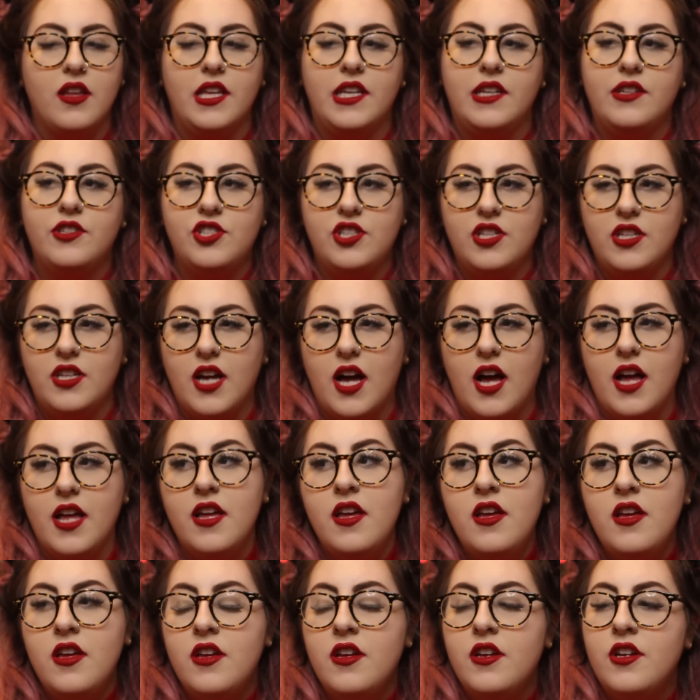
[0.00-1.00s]
Like she got
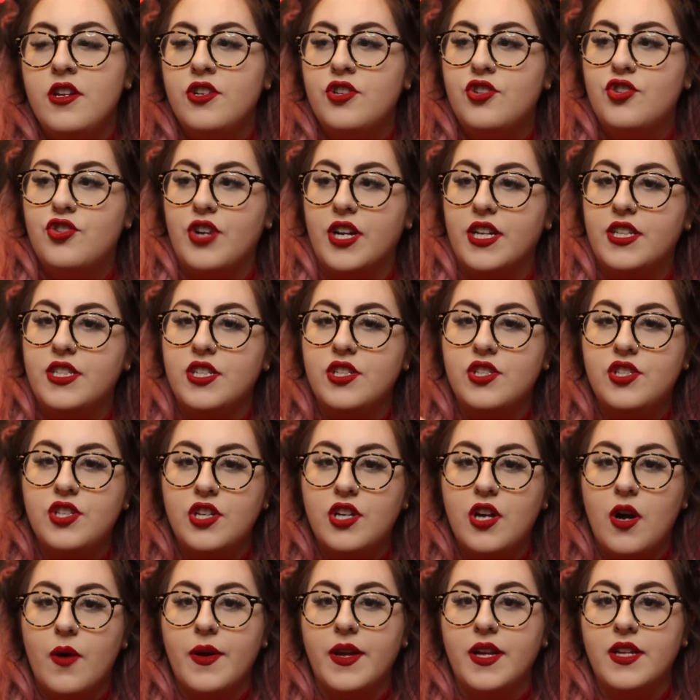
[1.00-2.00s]
tricked into
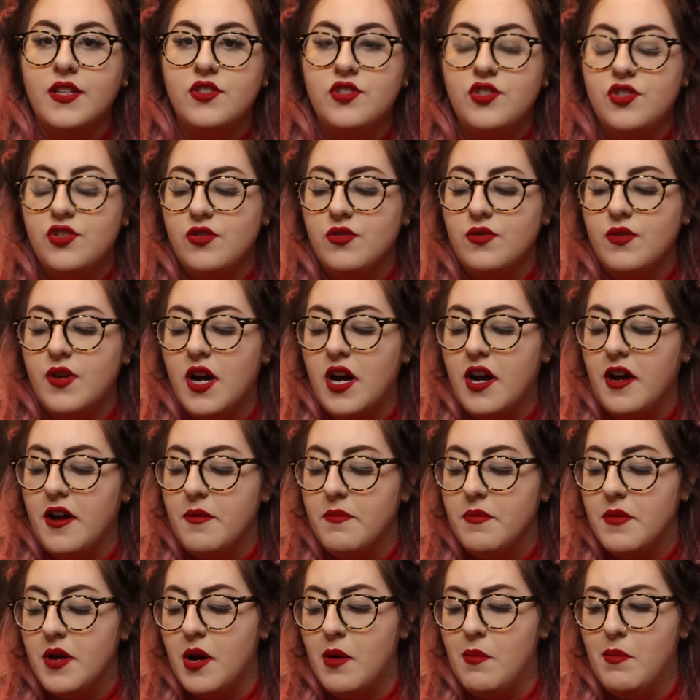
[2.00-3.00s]
going into
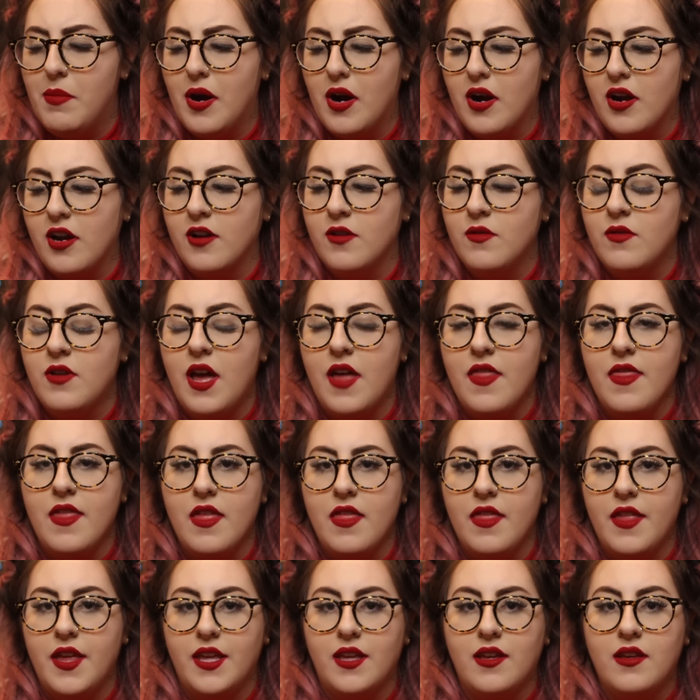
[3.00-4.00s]
a barn and
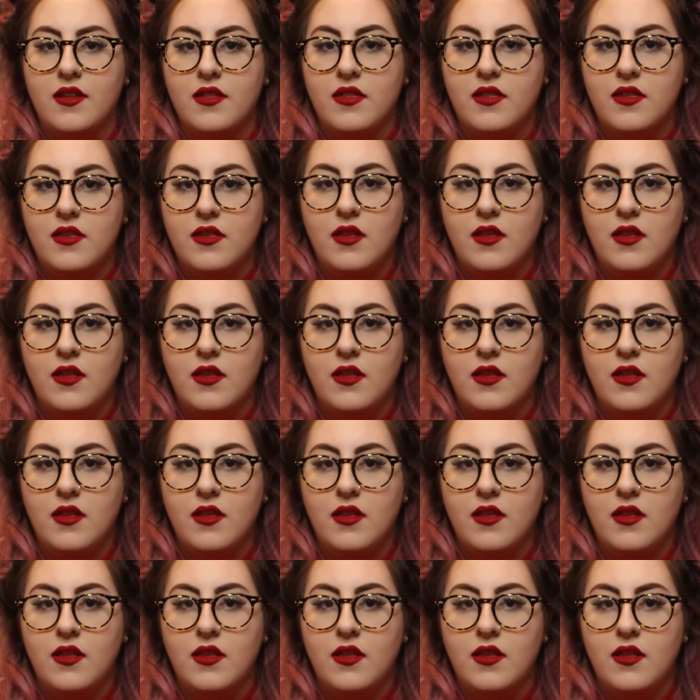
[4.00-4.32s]
then like